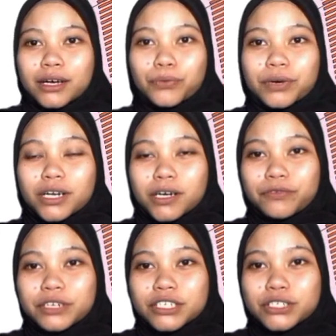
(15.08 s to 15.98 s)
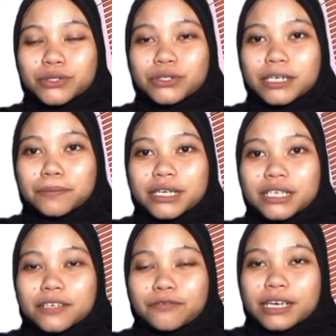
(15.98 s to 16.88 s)
One of the issues that may
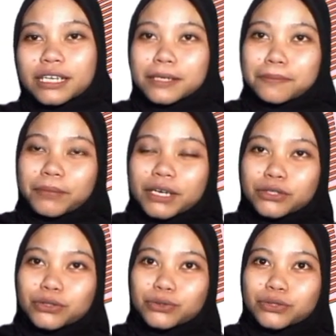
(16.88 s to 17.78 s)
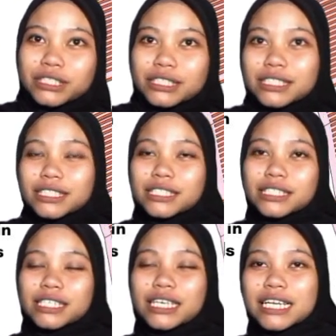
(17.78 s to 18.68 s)
give an impact to the
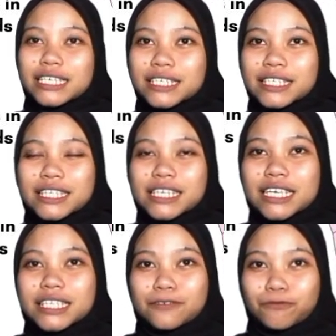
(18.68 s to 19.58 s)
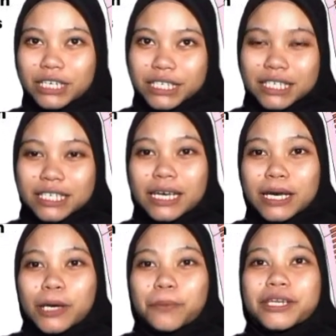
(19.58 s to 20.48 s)
elasticity is inflation.
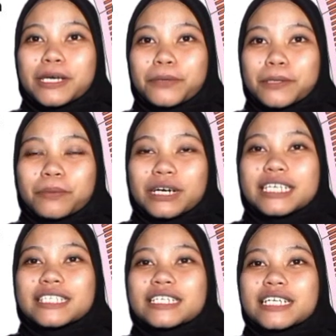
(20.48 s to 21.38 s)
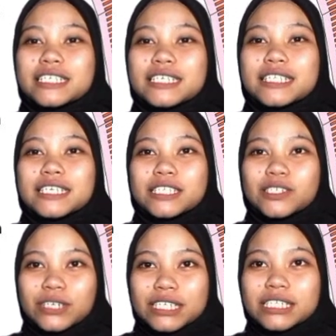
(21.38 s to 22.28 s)
Media Prima is the largest
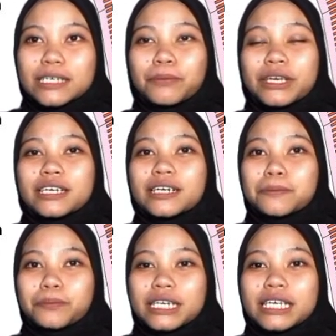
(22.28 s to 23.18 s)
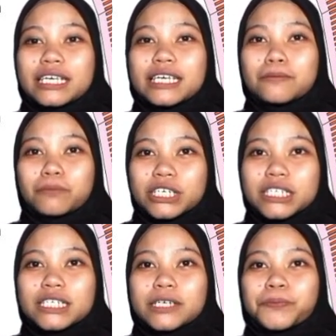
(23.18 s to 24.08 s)
integrated media company in
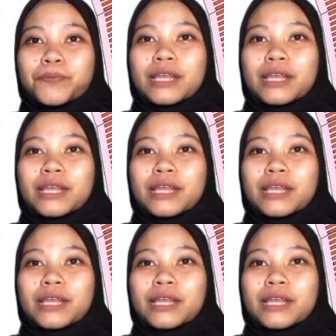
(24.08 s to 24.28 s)
Malaysia.